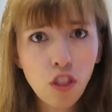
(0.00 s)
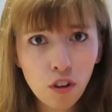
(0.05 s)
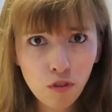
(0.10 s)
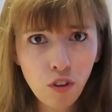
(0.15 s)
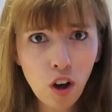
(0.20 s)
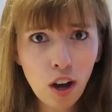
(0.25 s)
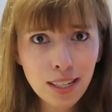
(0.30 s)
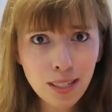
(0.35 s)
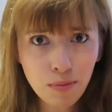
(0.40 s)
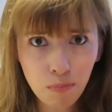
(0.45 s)
The
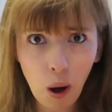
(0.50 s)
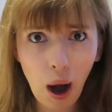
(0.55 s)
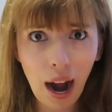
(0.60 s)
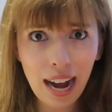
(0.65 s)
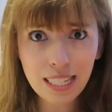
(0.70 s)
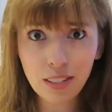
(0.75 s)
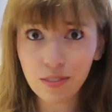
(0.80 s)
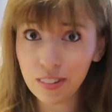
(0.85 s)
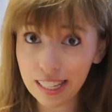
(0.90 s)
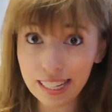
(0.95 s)
first
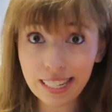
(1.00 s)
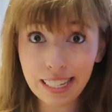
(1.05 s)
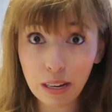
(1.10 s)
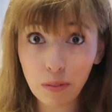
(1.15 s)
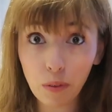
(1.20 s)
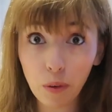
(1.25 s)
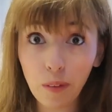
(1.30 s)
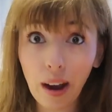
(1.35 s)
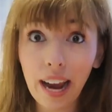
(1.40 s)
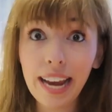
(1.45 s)
prize for this
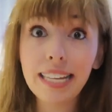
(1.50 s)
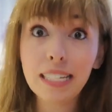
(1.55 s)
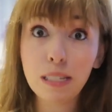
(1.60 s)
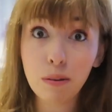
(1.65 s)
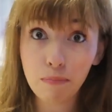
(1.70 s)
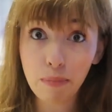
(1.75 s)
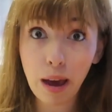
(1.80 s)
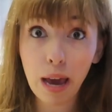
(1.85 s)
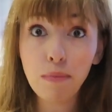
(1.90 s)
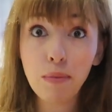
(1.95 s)
giveaway is a
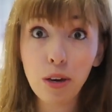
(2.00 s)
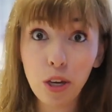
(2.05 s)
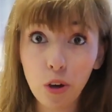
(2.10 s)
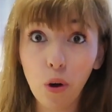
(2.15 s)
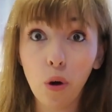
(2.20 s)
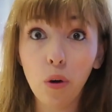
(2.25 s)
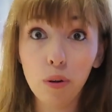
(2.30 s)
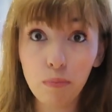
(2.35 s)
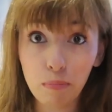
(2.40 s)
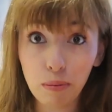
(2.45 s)
Baby
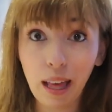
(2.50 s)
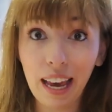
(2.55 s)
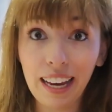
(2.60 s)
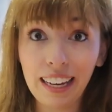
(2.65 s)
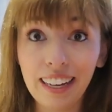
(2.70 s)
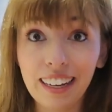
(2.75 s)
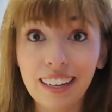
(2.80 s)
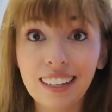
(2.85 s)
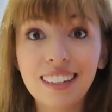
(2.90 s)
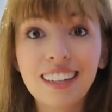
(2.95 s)
Yoda
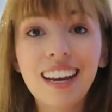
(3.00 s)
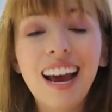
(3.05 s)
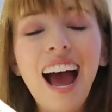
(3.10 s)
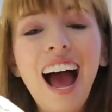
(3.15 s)
blanket.